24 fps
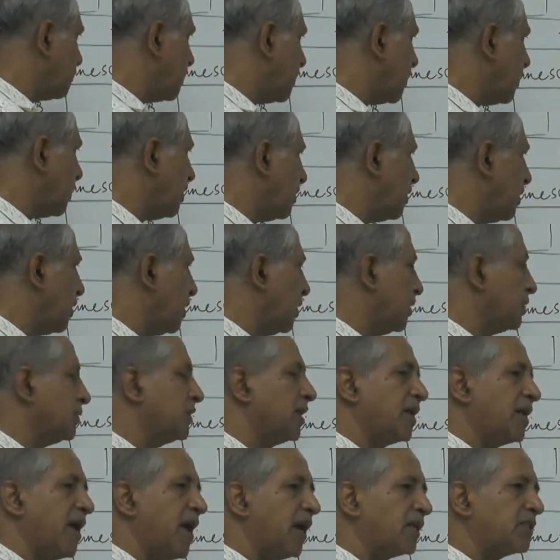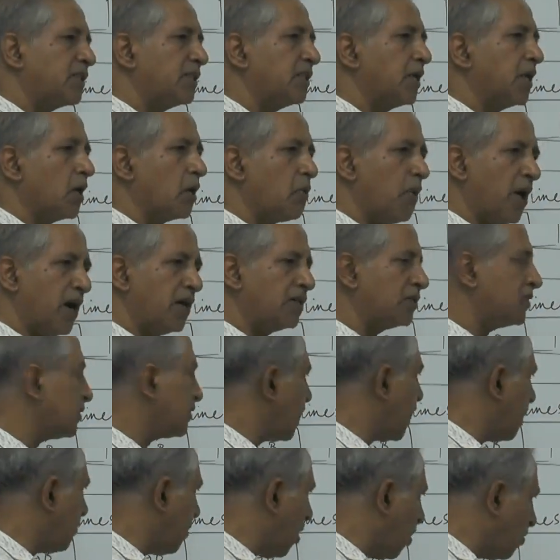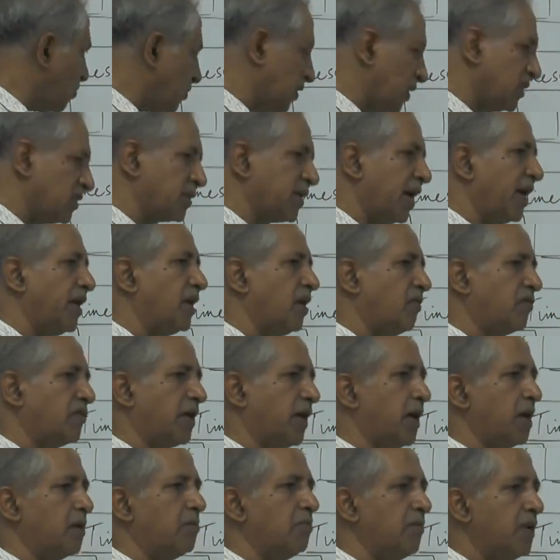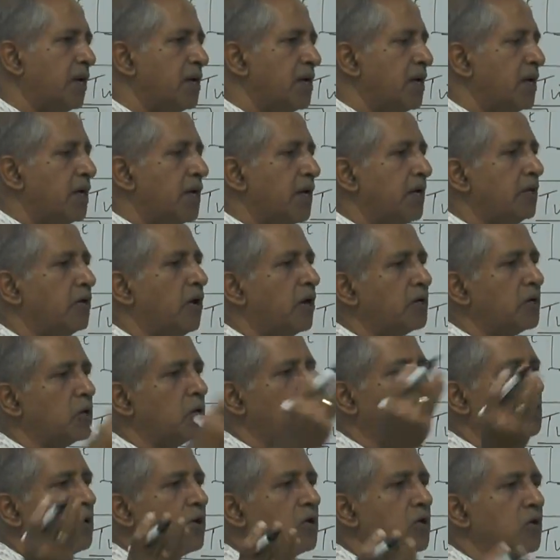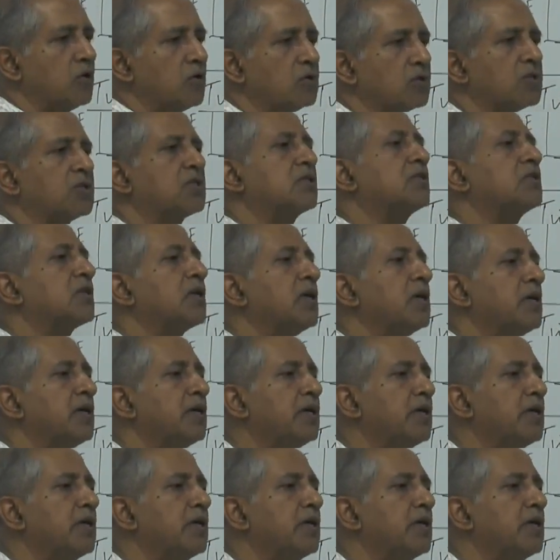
the, uh, the reaction requires about this kind of time in order to produce,